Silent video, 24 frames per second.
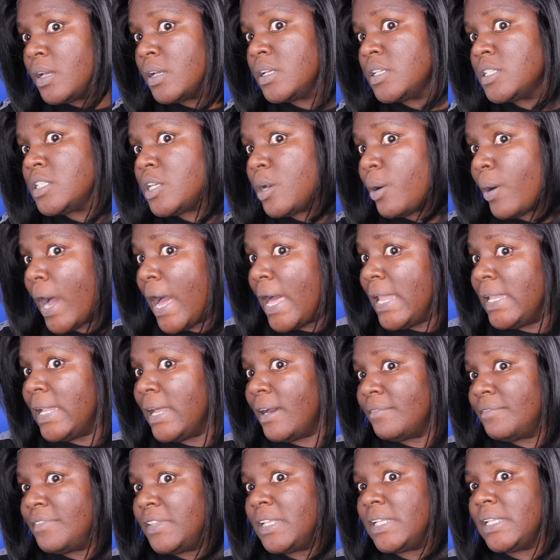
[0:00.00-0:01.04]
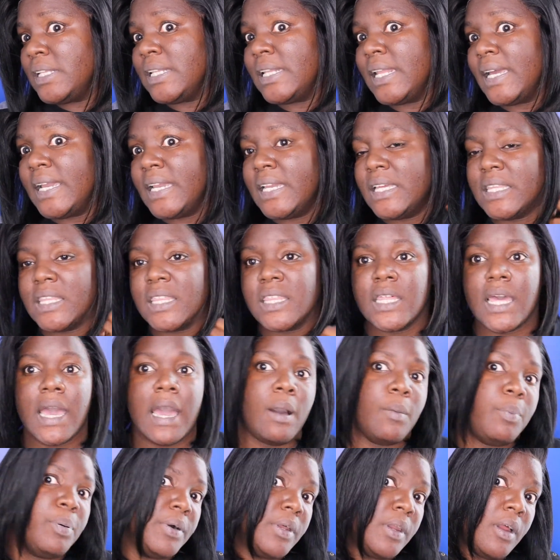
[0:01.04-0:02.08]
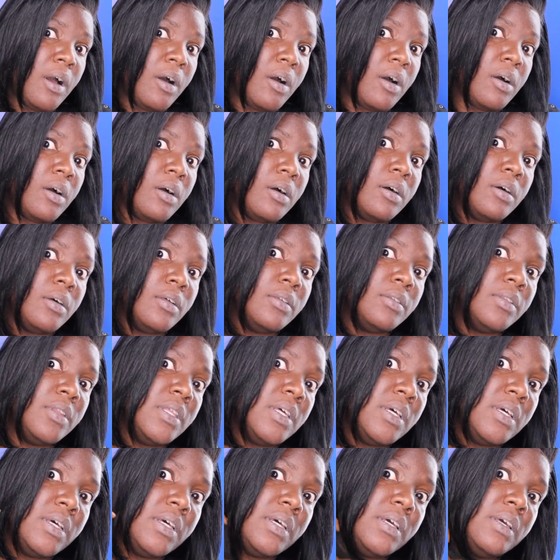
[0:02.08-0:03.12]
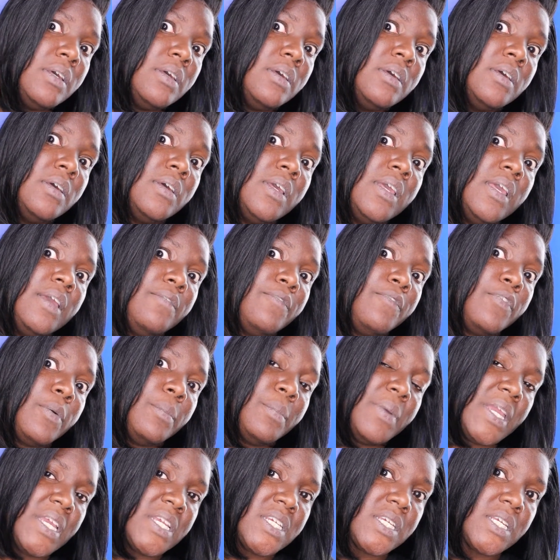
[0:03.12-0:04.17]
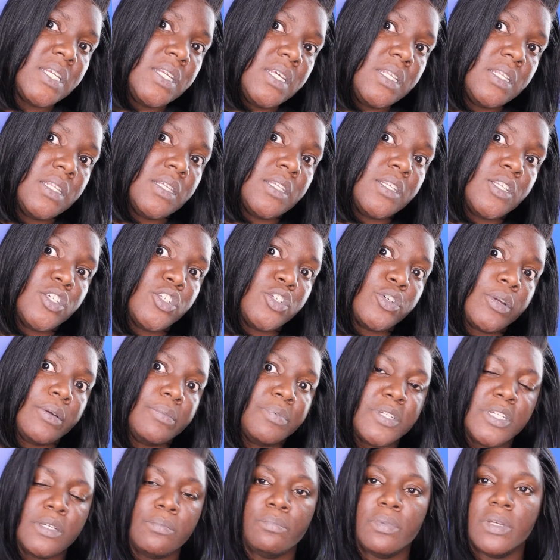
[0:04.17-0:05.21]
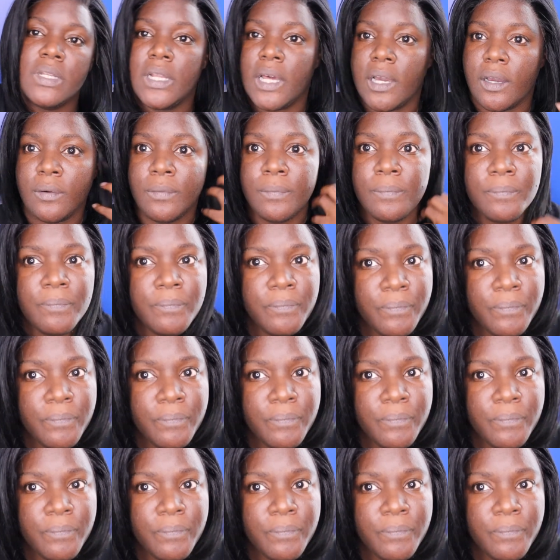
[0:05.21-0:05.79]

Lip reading: So I love the length. I'll put all the information in the description below.